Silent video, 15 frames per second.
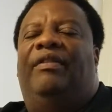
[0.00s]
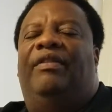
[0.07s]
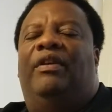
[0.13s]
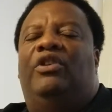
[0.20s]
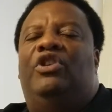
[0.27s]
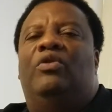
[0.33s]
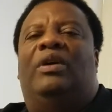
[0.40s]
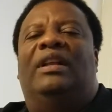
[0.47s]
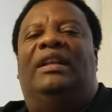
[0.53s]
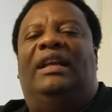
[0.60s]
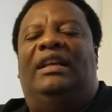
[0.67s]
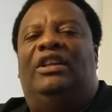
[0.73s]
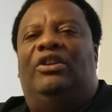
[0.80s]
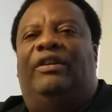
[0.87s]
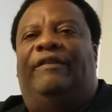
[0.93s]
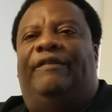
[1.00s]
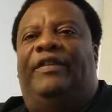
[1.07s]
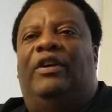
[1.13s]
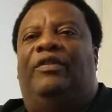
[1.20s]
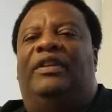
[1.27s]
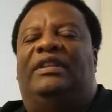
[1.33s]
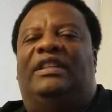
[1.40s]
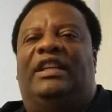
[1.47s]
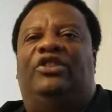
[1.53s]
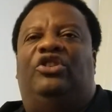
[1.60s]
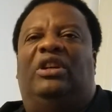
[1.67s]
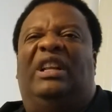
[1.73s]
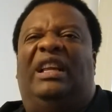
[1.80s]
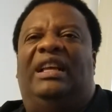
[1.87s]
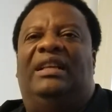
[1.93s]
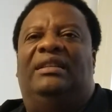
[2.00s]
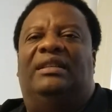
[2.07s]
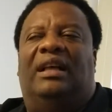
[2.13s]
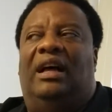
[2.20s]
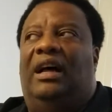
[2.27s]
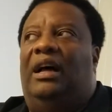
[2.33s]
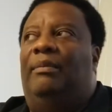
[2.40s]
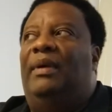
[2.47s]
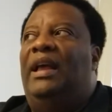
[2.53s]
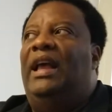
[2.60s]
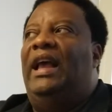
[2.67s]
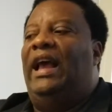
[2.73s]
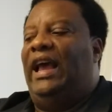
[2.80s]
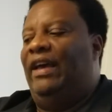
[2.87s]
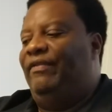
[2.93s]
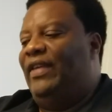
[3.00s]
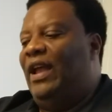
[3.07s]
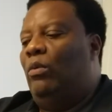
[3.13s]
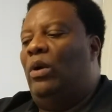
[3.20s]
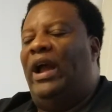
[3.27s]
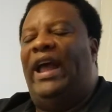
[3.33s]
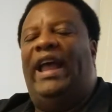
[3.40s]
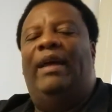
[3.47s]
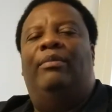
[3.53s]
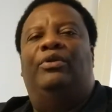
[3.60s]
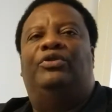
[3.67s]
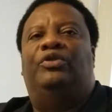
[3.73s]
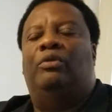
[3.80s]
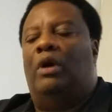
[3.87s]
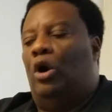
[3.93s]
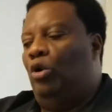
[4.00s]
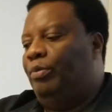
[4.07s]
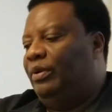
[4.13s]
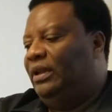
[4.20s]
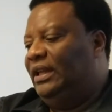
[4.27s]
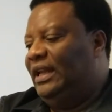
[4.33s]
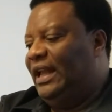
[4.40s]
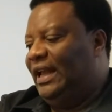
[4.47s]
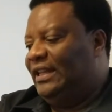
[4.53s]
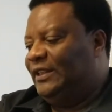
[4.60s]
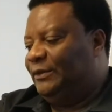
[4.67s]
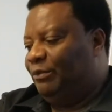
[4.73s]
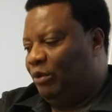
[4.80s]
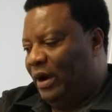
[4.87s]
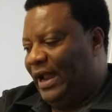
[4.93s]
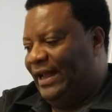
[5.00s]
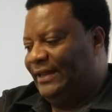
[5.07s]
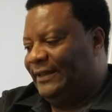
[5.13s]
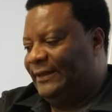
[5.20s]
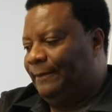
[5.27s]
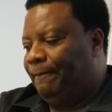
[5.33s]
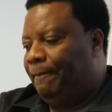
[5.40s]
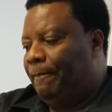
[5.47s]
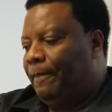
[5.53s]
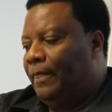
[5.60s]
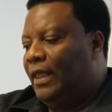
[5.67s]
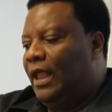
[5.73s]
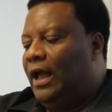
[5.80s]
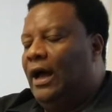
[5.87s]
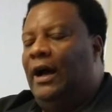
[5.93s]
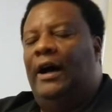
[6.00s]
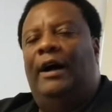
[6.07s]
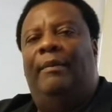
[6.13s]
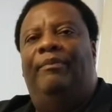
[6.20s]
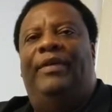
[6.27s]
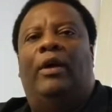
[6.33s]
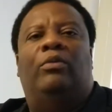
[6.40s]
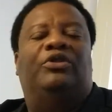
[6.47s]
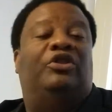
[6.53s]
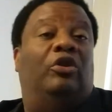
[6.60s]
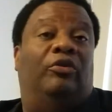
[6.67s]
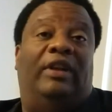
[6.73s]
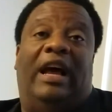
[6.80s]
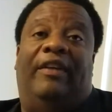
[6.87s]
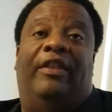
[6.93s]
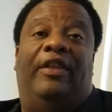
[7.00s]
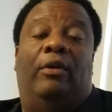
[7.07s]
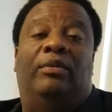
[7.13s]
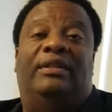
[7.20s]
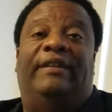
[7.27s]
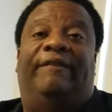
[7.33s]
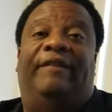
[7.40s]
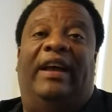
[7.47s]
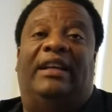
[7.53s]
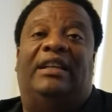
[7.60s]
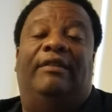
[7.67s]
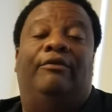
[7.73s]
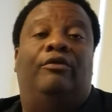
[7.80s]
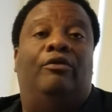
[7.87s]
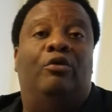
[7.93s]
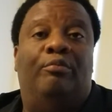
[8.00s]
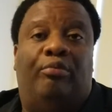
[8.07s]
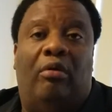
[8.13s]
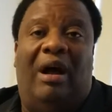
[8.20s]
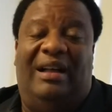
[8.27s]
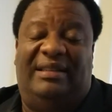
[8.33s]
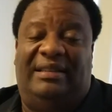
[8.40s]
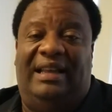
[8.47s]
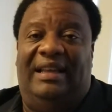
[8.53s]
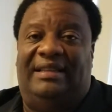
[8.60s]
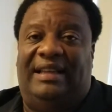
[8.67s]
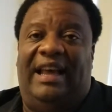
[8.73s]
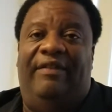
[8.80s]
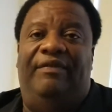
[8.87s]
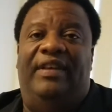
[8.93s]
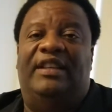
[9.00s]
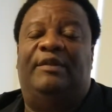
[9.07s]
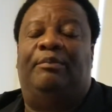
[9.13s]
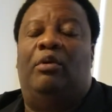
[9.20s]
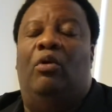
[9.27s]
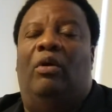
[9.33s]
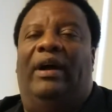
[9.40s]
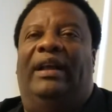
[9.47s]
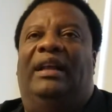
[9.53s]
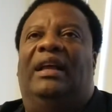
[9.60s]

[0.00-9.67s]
you could feel the tension ease up, and they were able to openly express. There was no doubt that there was effective group process at this point.